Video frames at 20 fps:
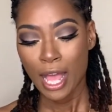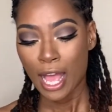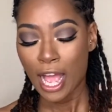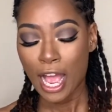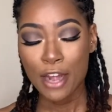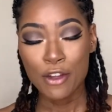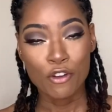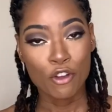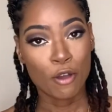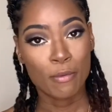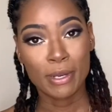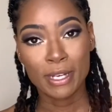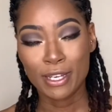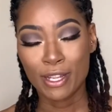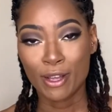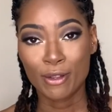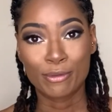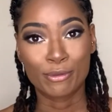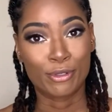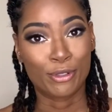I normally
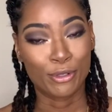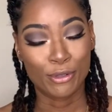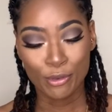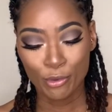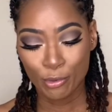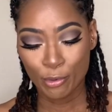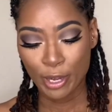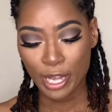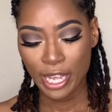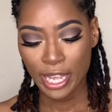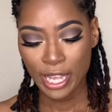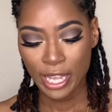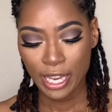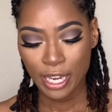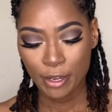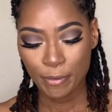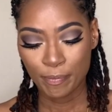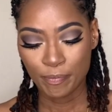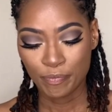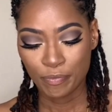don't do
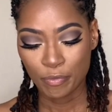red,